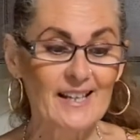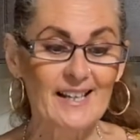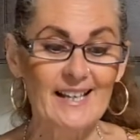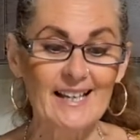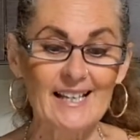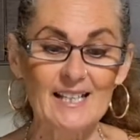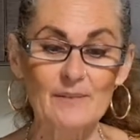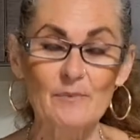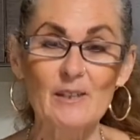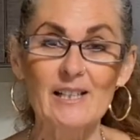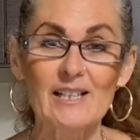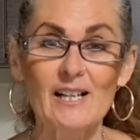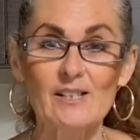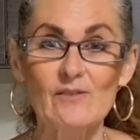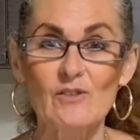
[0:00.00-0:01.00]
And we get
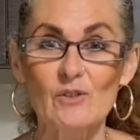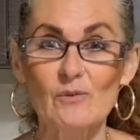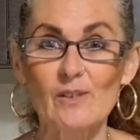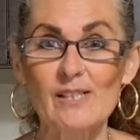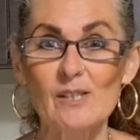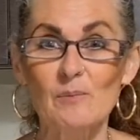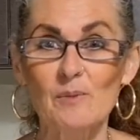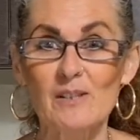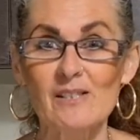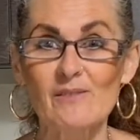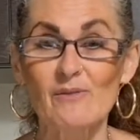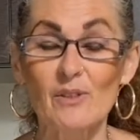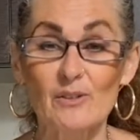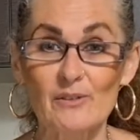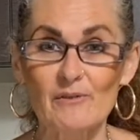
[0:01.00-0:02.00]
asked for the recipes
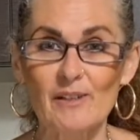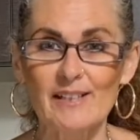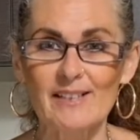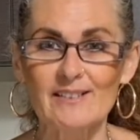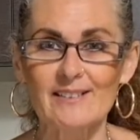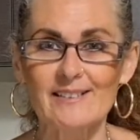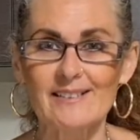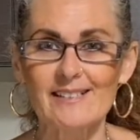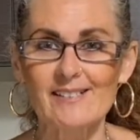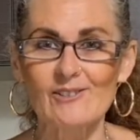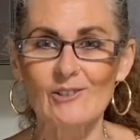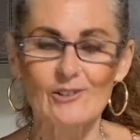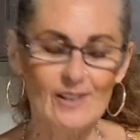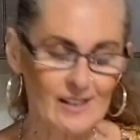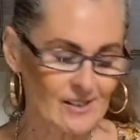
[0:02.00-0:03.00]
very regularly.
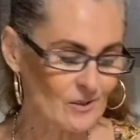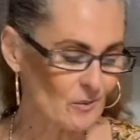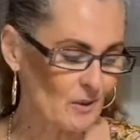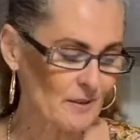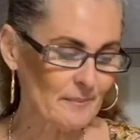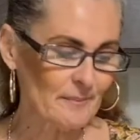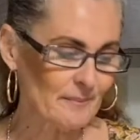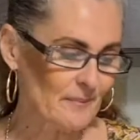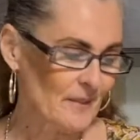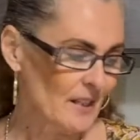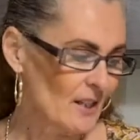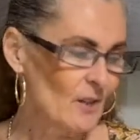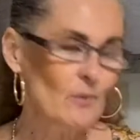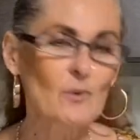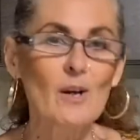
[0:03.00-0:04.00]
So that's what
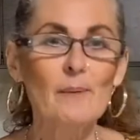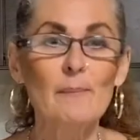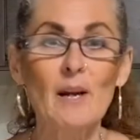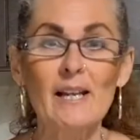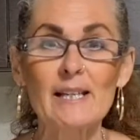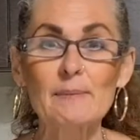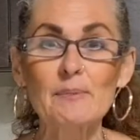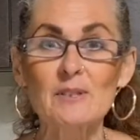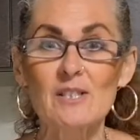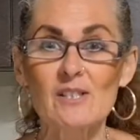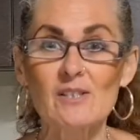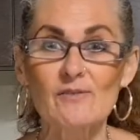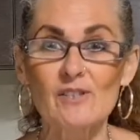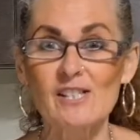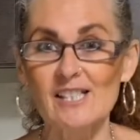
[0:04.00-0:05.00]
my
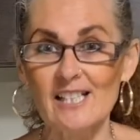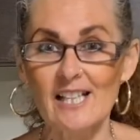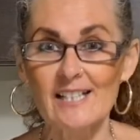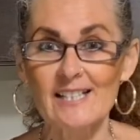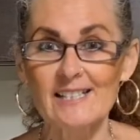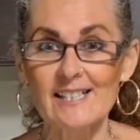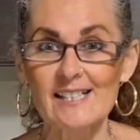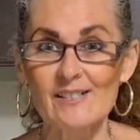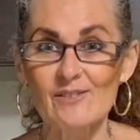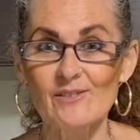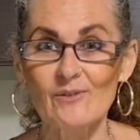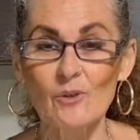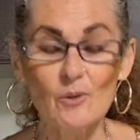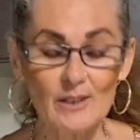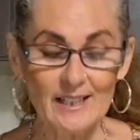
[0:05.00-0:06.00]
impetus for starting these
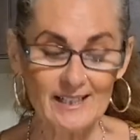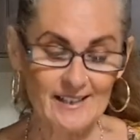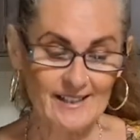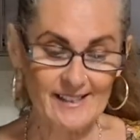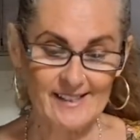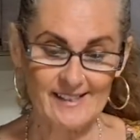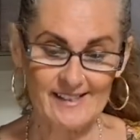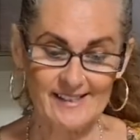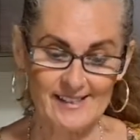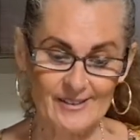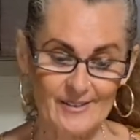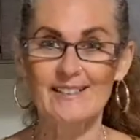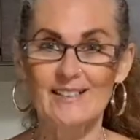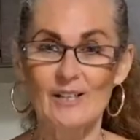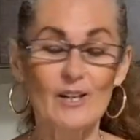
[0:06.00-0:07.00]
cooking classes.
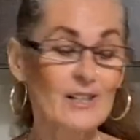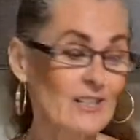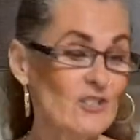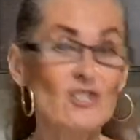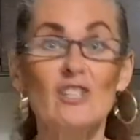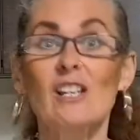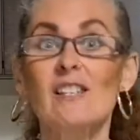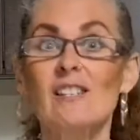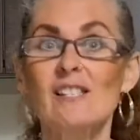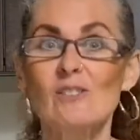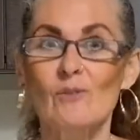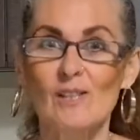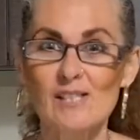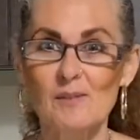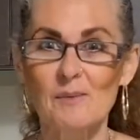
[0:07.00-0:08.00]
I can share these
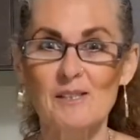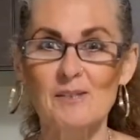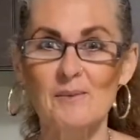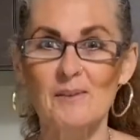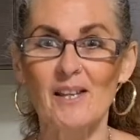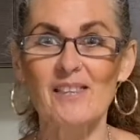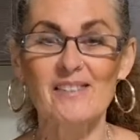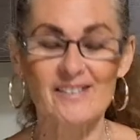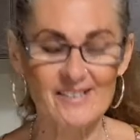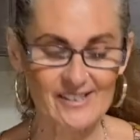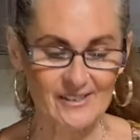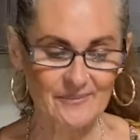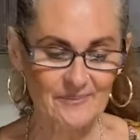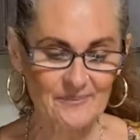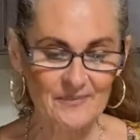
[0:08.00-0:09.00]
recipes with
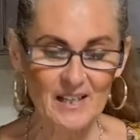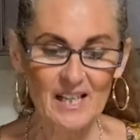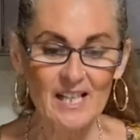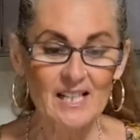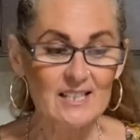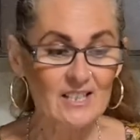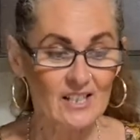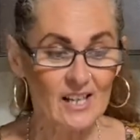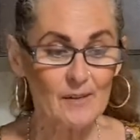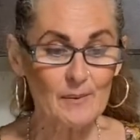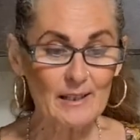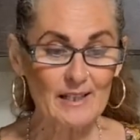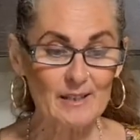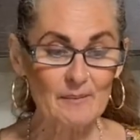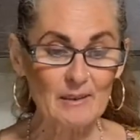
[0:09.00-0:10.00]
others. Today we're
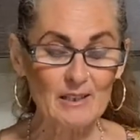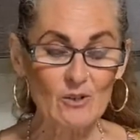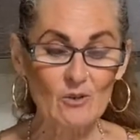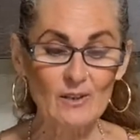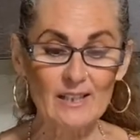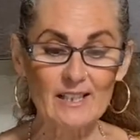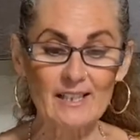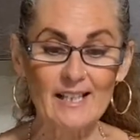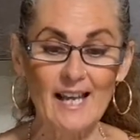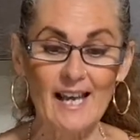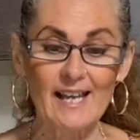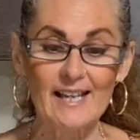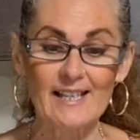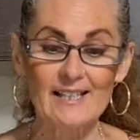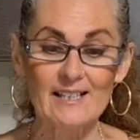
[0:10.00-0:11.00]
going to be cooking
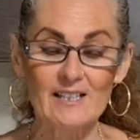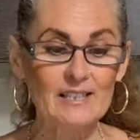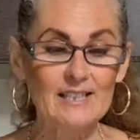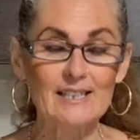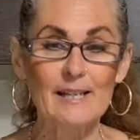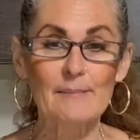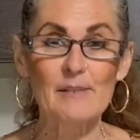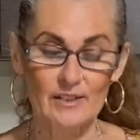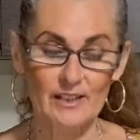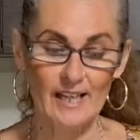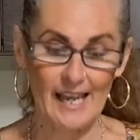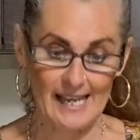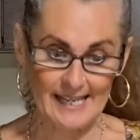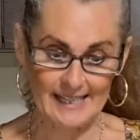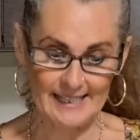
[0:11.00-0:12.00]
a lemon
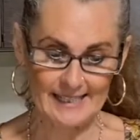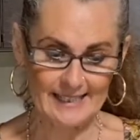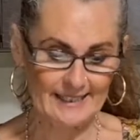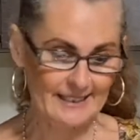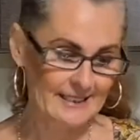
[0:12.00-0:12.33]
cake.